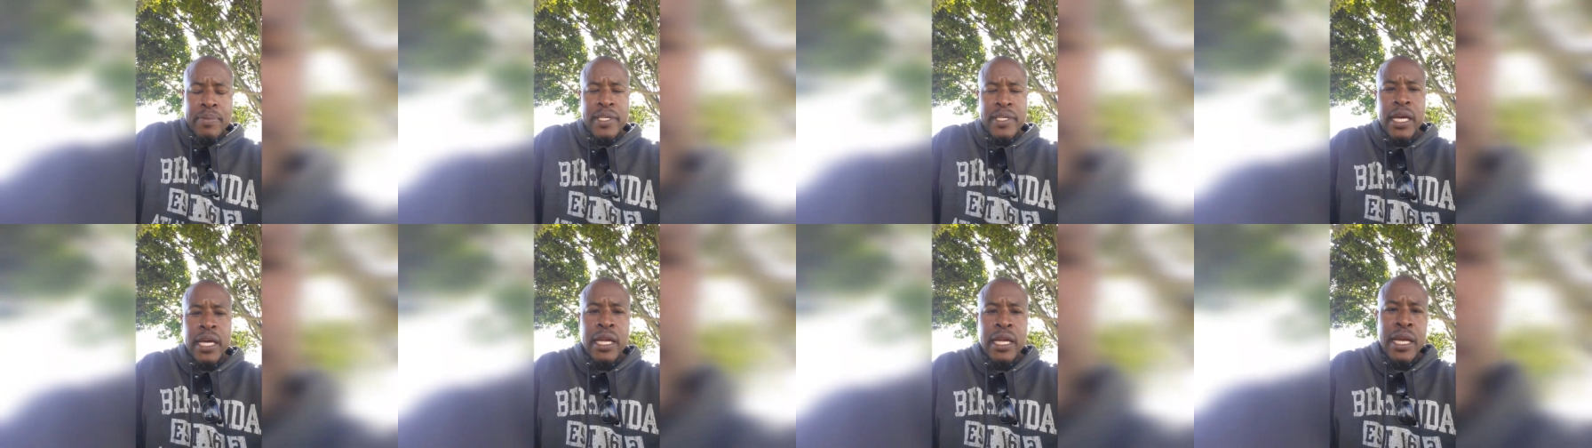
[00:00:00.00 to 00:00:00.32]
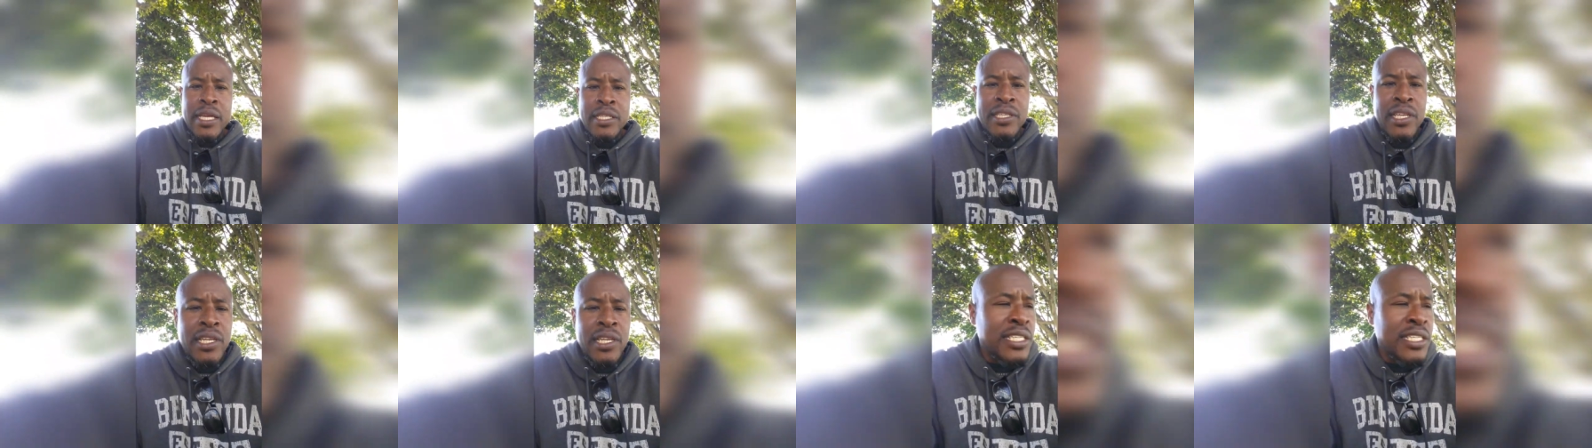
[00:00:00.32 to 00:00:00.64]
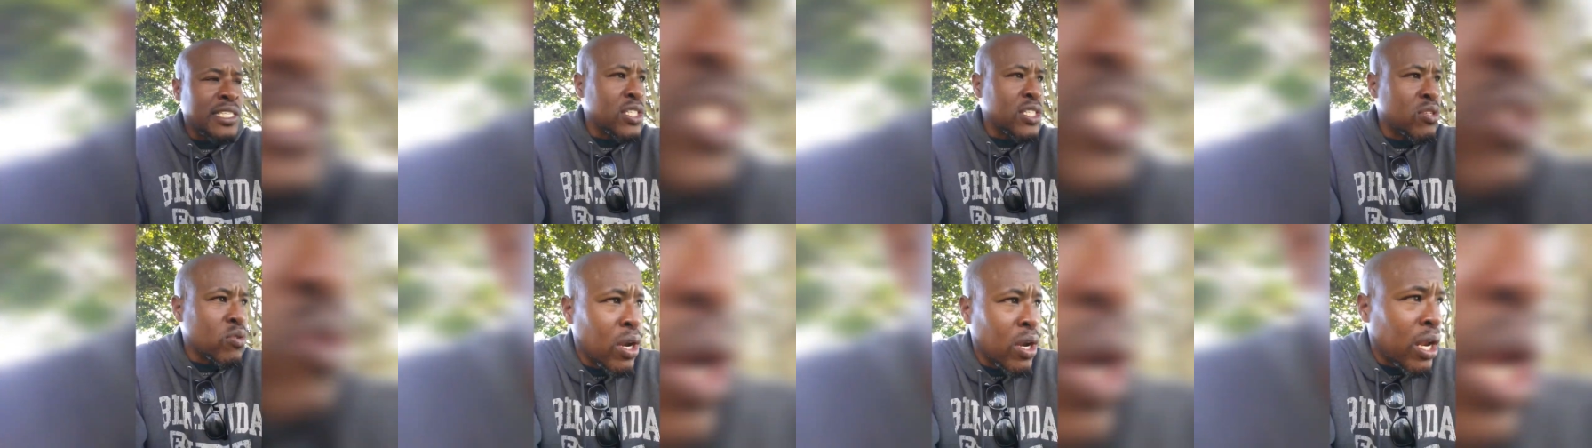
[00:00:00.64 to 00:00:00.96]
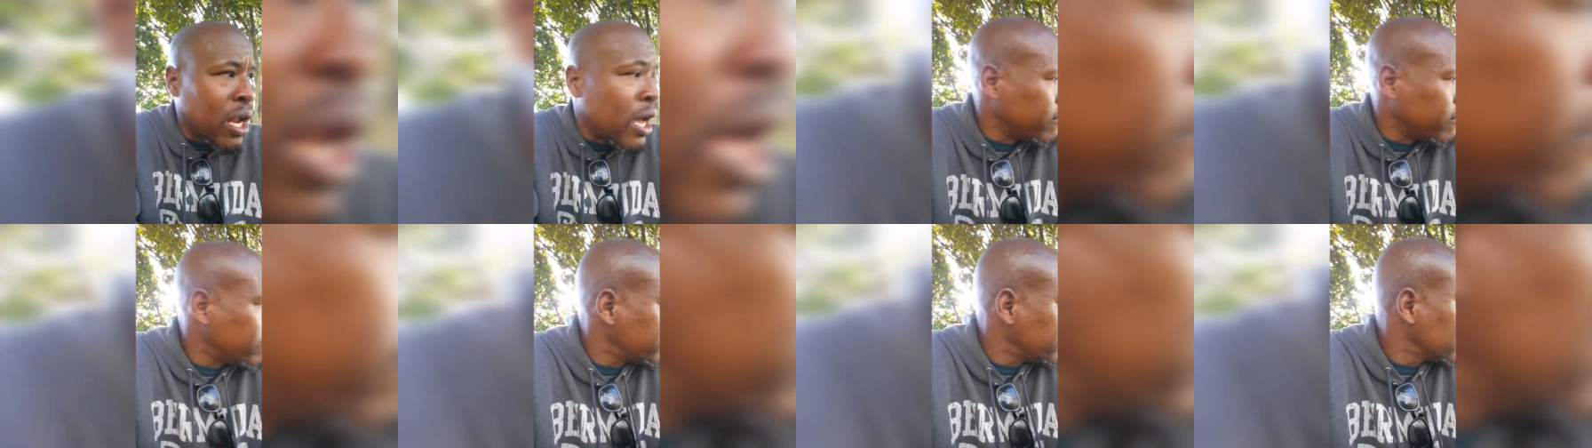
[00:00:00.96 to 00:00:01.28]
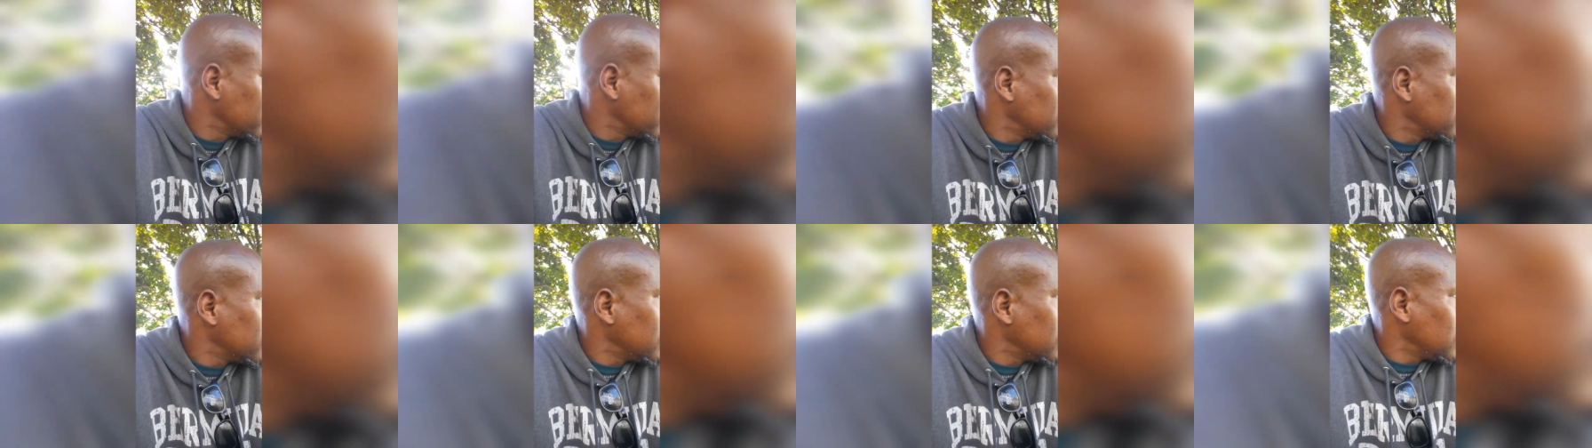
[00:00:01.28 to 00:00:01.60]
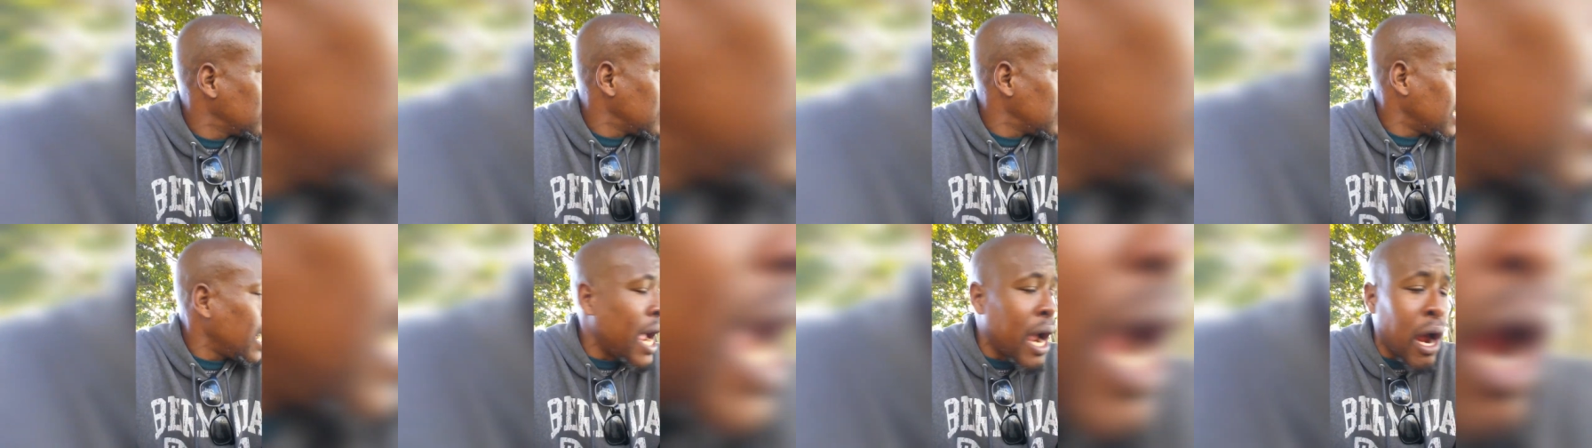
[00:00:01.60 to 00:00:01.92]
I used to listen to a lot of
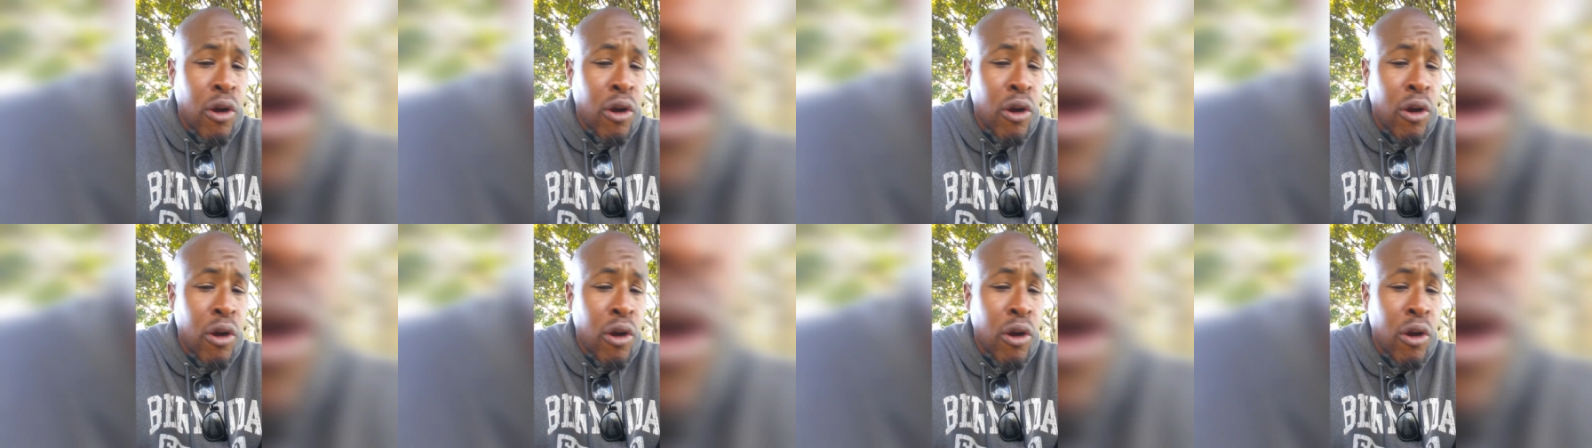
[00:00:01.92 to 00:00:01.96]
Hal